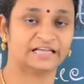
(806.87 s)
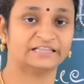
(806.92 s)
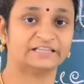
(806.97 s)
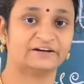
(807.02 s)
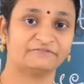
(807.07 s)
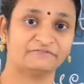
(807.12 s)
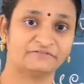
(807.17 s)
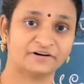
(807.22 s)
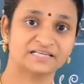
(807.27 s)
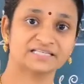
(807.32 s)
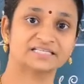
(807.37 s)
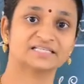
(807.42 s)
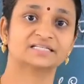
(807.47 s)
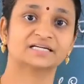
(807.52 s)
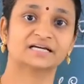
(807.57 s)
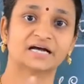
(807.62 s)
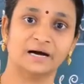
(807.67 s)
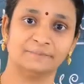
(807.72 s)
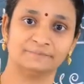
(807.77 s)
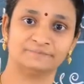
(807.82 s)
The
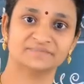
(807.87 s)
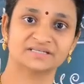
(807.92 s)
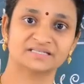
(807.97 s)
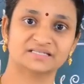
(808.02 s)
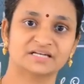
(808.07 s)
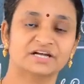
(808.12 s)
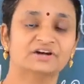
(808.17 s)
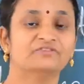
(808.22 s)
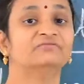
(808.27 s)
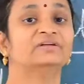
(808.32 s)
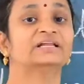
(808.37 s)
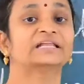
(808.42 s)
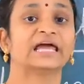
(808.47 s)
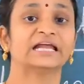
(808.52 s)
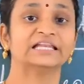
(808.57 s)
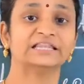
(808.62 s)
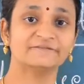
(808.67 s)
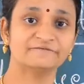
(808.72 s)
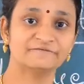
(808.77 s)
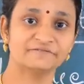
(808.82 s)
first comes will
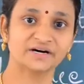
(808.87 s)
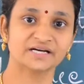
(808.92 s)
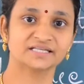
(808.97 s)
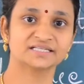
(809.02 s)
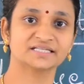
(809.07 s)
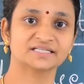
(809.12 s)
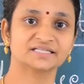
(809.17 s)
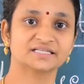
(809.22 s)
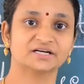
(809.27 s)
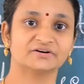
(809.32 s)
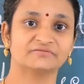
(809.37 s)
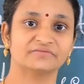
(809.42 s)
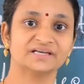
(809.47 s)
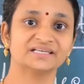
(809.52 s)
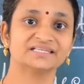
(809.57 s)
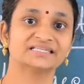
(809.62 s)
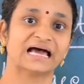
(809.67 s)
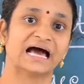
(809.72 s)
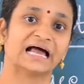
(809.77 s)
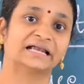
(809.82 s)
get the first
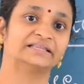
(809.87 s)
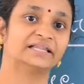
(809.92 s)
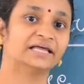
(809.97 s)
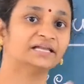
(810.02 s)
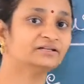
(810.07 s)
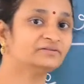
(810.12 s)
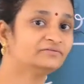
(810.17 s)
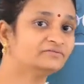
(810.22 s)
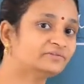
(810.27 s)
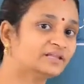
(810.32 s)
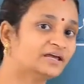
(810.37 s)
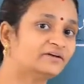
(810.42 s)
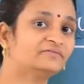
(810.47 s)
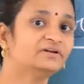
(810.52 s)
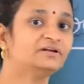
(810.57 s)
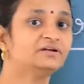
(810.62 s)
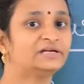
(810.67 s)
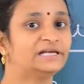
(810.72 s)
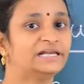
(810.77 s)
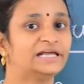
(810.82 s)
service and then they
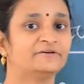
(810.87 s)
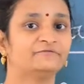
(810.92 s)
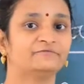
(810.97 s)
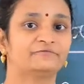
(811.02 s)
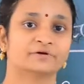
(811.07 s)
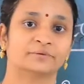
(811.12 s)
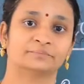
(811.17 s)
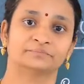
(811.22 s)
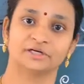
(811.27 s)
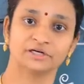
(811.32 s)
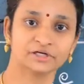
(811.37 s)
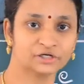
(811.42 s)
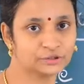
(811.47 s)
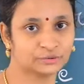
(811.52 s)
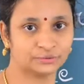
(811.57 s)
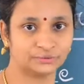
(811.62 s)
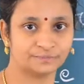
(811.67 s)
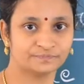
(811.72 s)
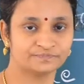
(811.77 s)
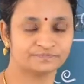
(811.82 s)
will leave from the queue.